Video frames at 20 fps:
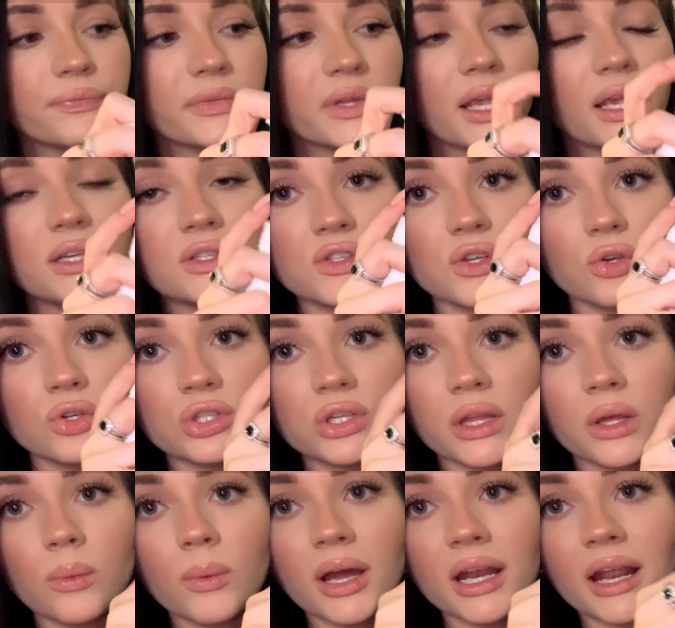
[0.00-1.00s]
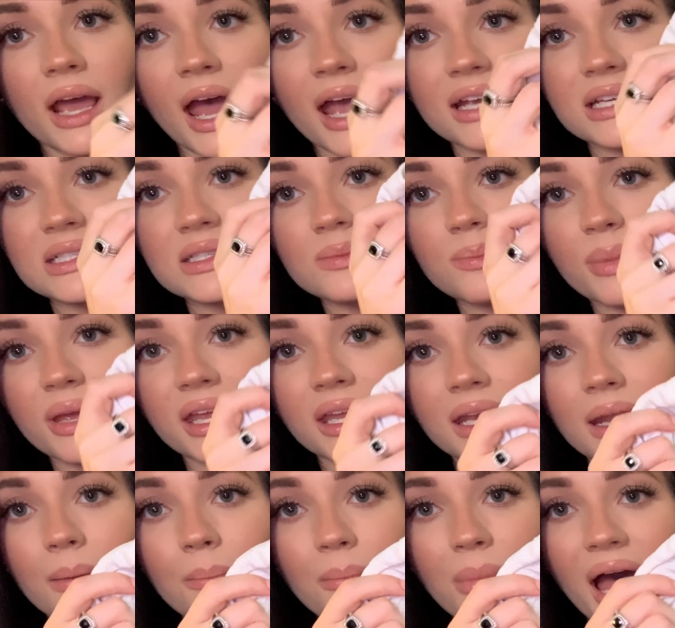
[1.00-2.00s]
is usually what I spend
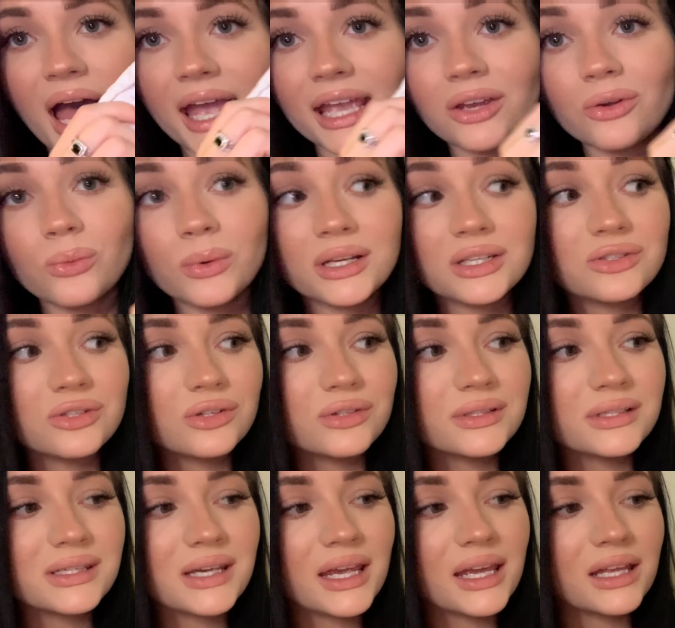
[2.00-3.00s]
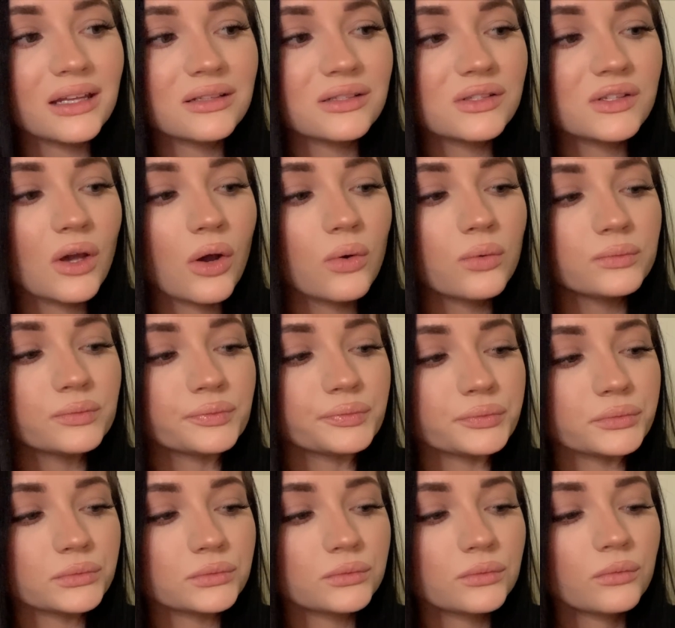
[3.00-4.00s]
my winters in. So
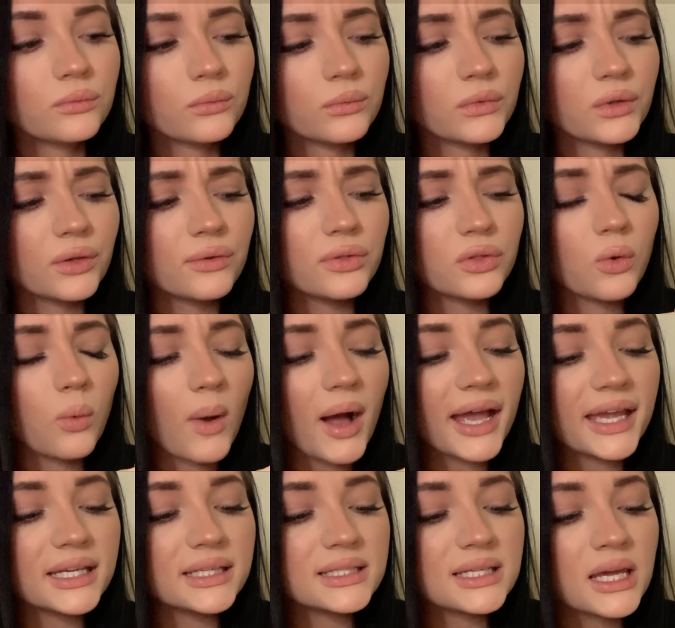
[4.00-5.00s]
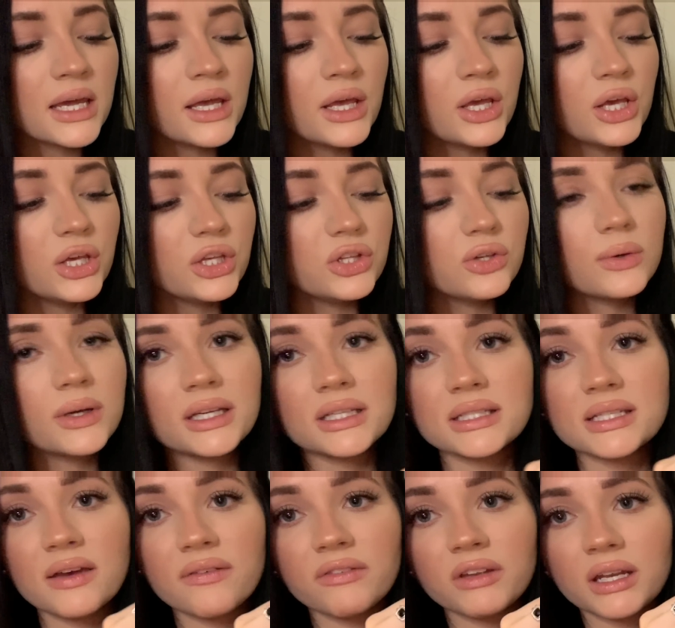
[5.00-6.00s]
the white, you can
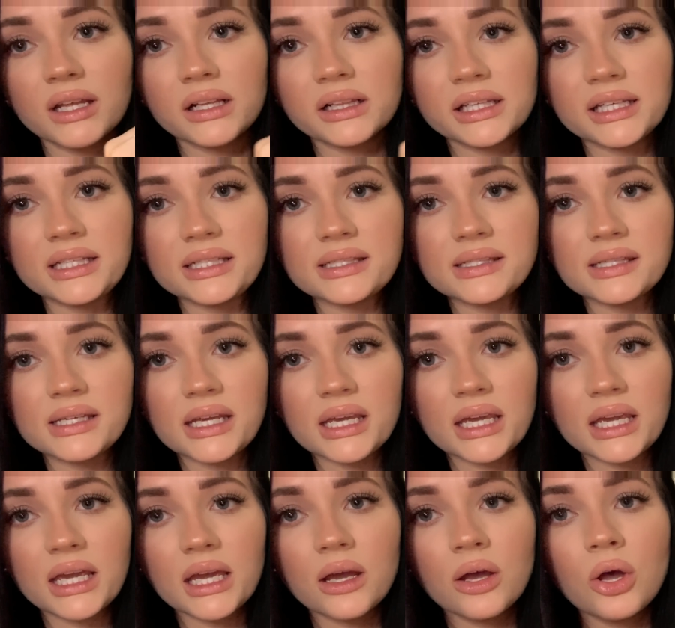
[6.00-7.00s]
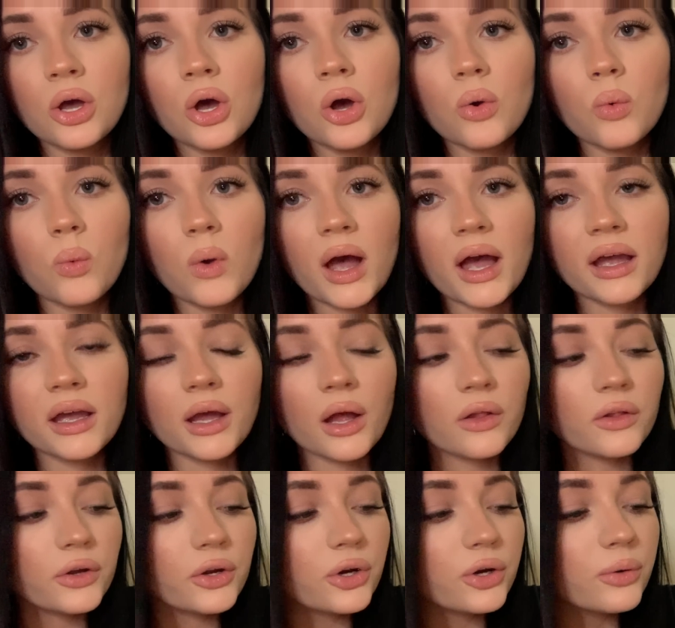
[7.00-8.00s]
definitely see what
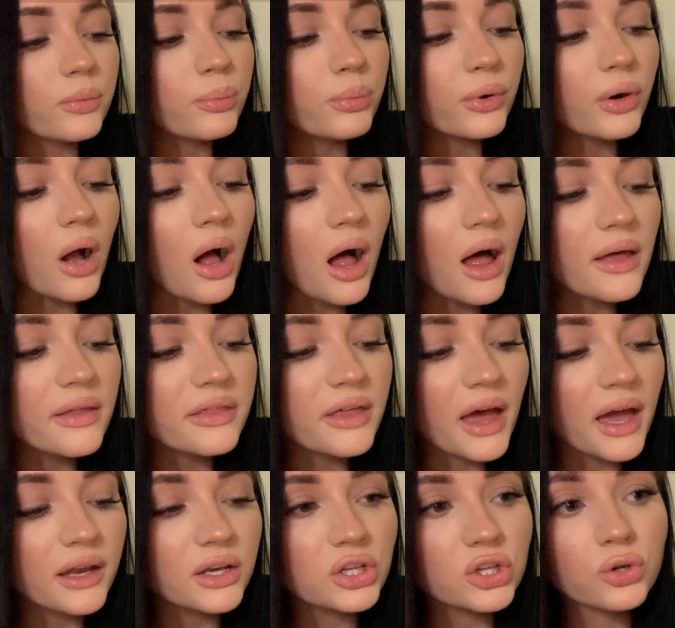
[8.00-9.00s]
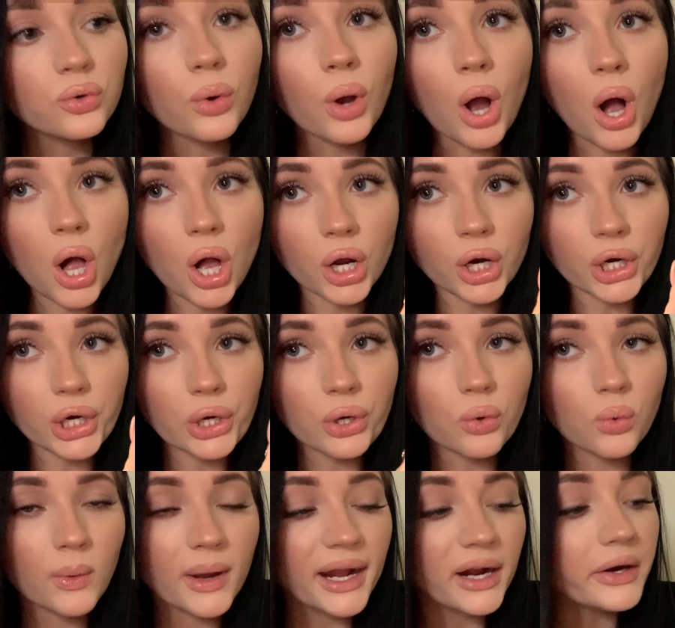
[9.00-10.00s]
color bra that you are
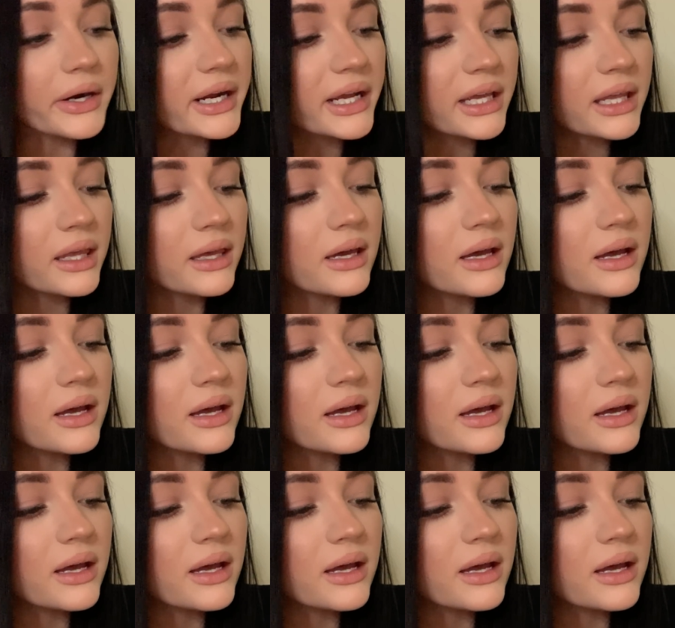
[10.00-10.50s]
wearing.